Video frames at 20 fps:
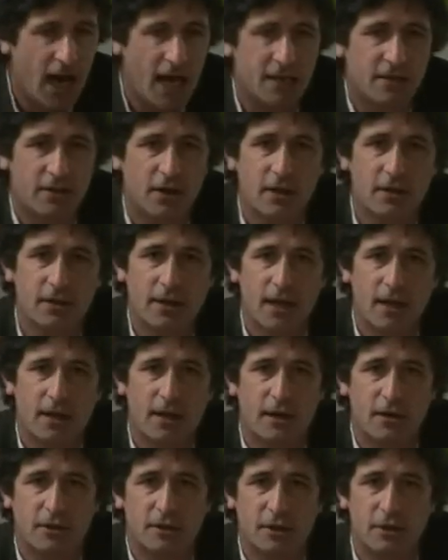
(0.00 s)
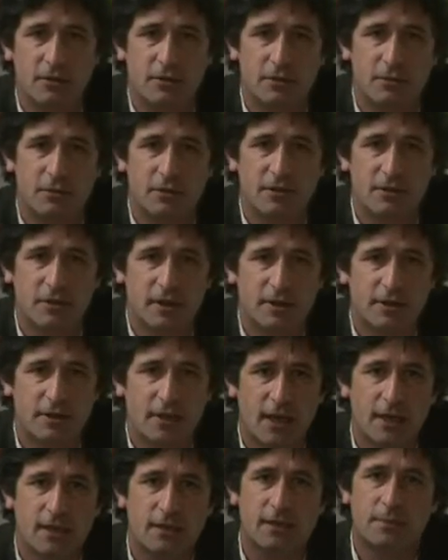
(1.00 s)
And on that cartoon, there was 3
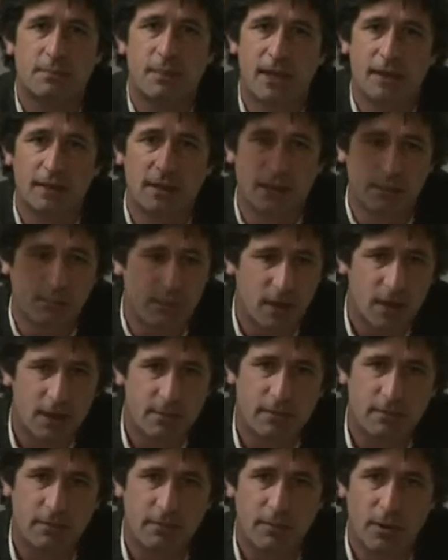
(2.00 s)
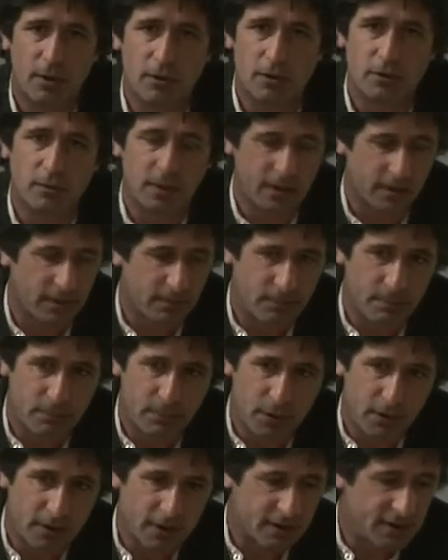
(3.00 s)
scientists painting the bottom of a boat with a
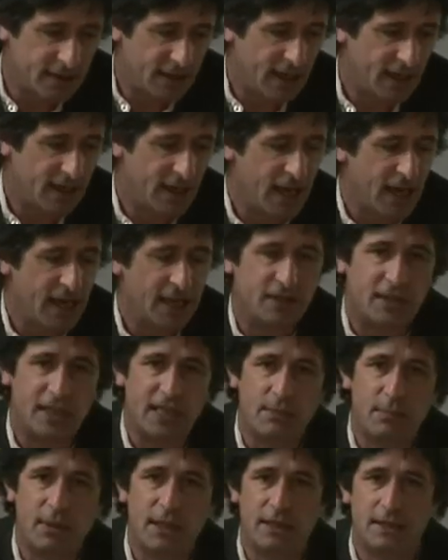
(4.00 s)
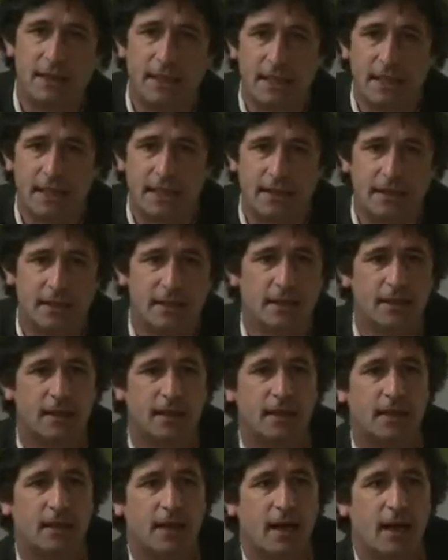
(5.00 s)
bucket saying TBT.
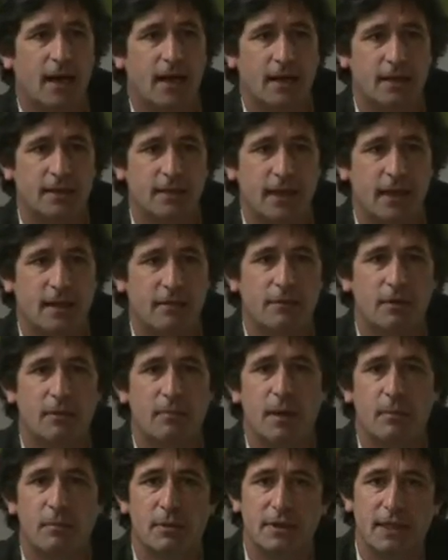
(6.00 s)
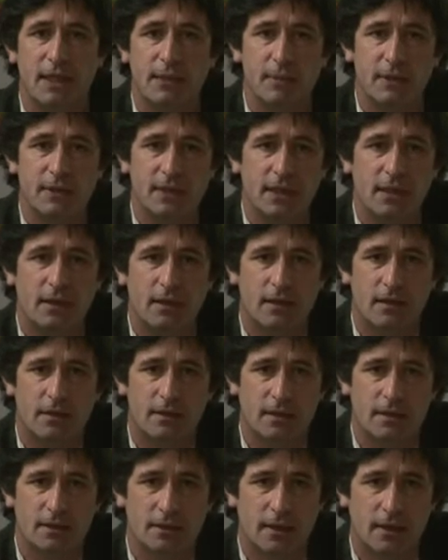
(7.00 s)
And if you remember, TBT
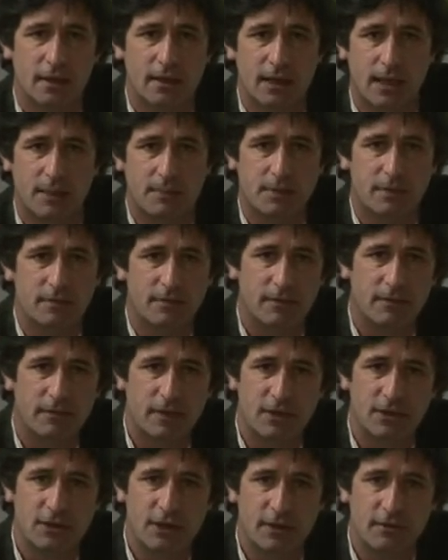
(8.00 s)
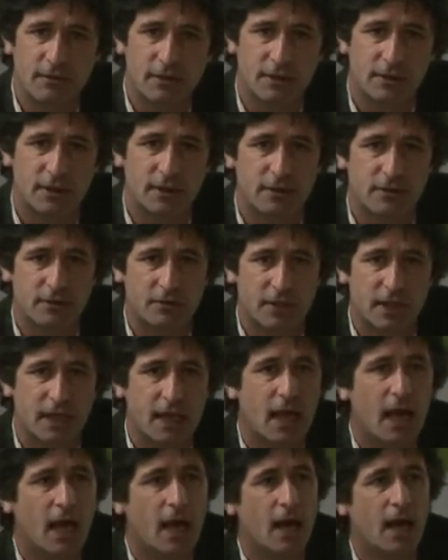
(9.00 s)
caused the entire collapse of the French shellfish industry.
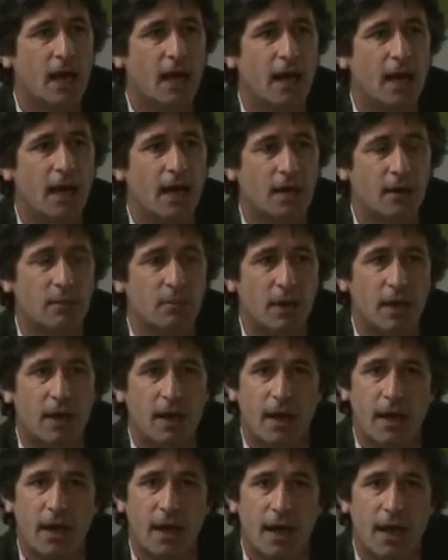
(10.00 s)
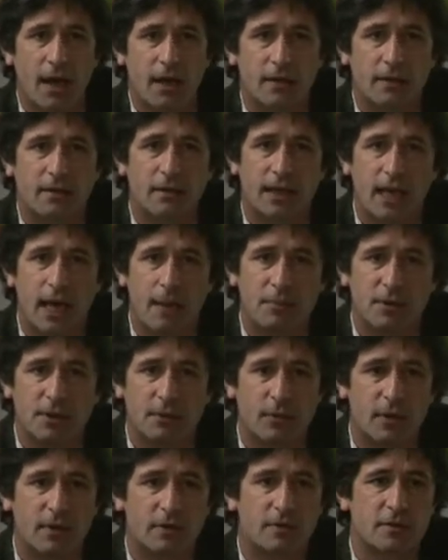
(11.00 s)
And the
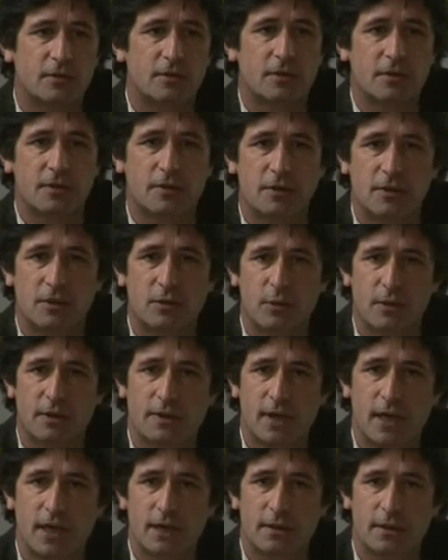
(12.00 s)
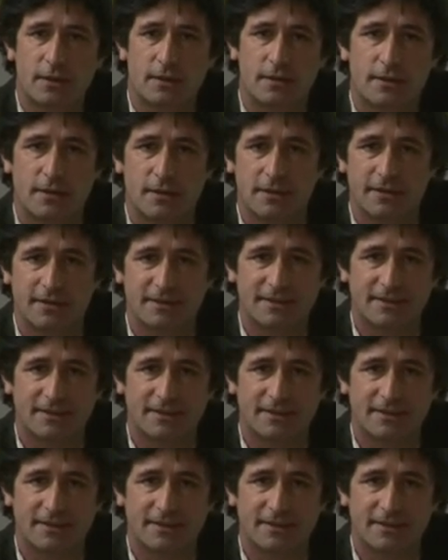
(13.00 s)
caption was, "Trust us, we're scientists."